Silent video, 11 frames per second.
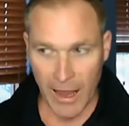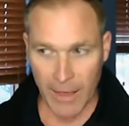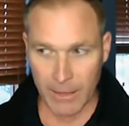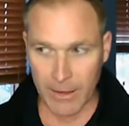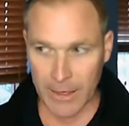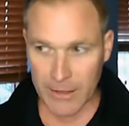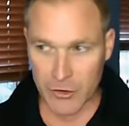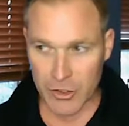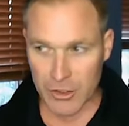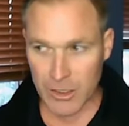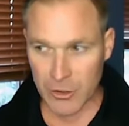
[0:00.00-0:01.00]
and it's
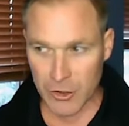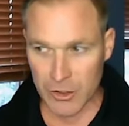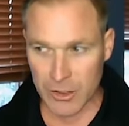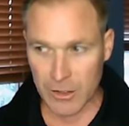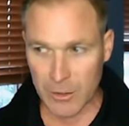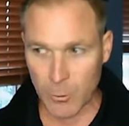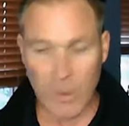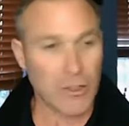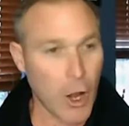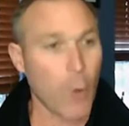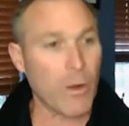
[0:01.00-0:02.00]
just it's just
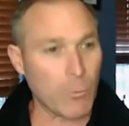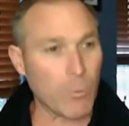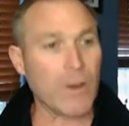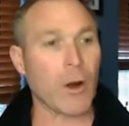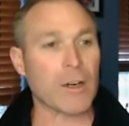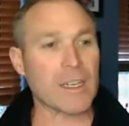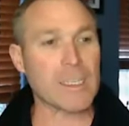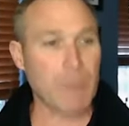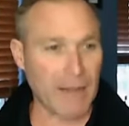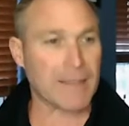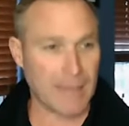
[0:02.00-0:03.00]
we know we, we are
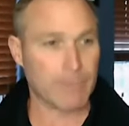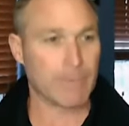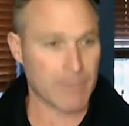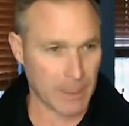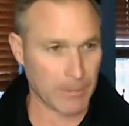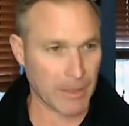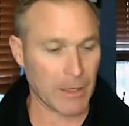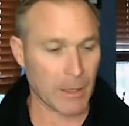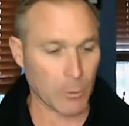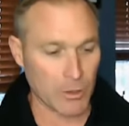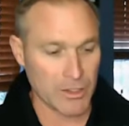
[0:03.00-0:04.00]
expecting something.
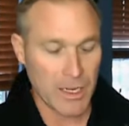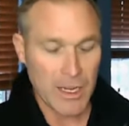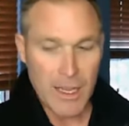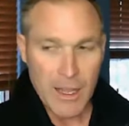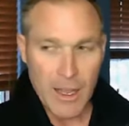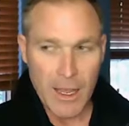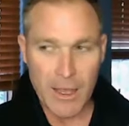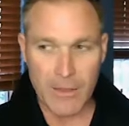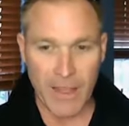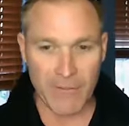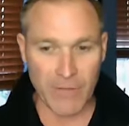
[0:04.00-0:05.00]
In other words,
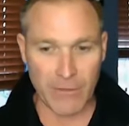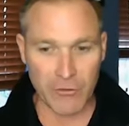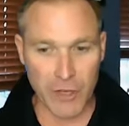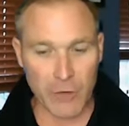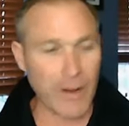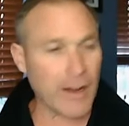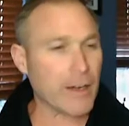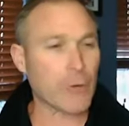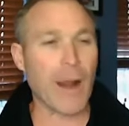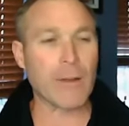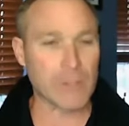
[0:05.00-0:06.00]
eh, they've they've generated a
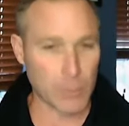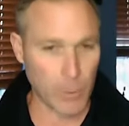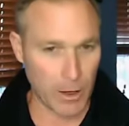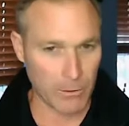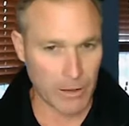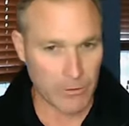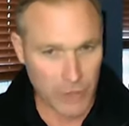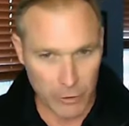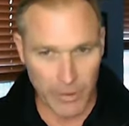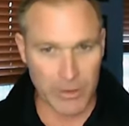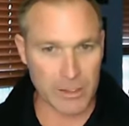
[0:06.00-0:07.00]
groundswell. They've
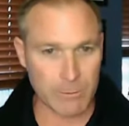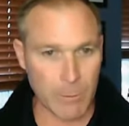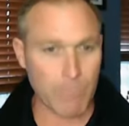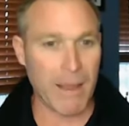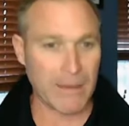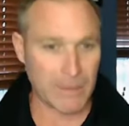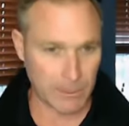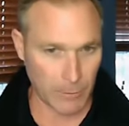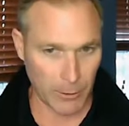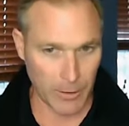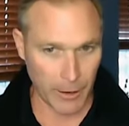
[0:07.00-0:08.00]
generated some
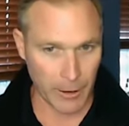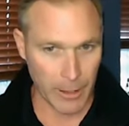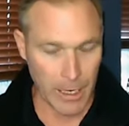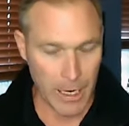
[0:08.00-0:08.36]
momentum out there.